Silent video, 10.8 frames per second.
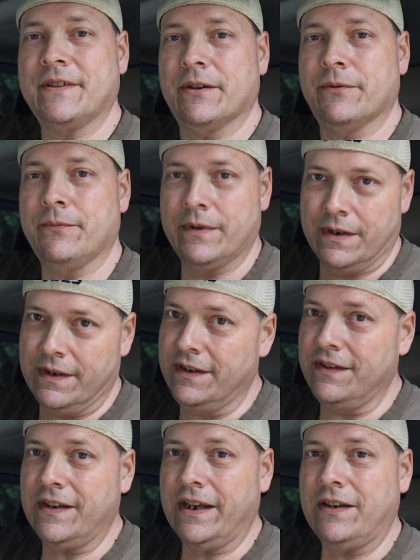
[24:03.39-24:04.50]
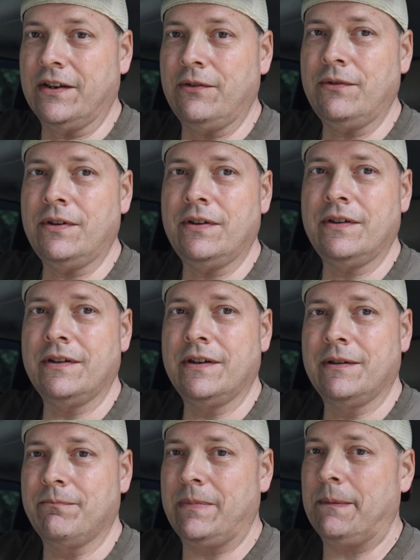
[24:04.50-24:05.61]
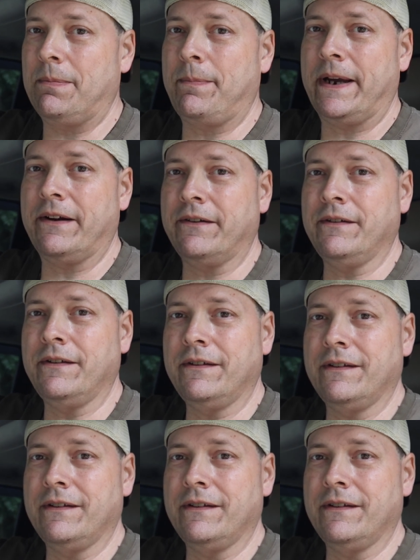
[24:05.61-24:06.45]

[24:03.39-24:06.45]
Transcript: So stay tuned. Be prepared.